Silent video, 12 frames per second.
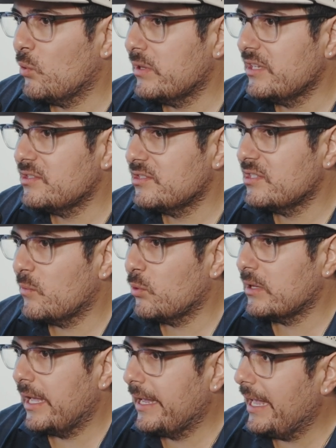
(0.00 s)
relationship
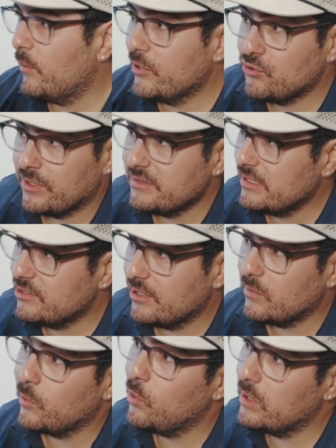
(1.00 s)
where like, hey, we trust each
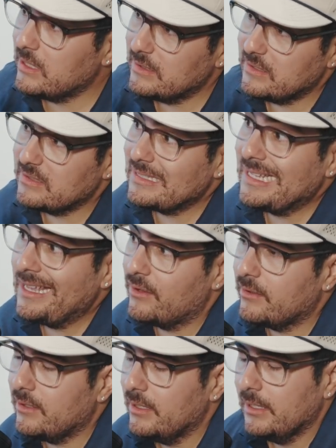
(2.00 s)
other, we're going in this
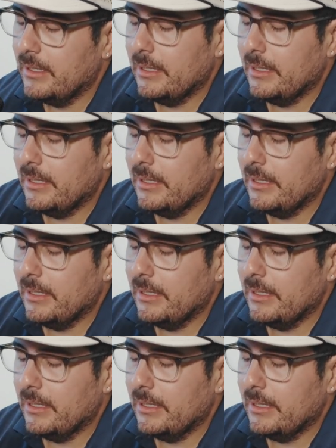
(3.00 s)
together.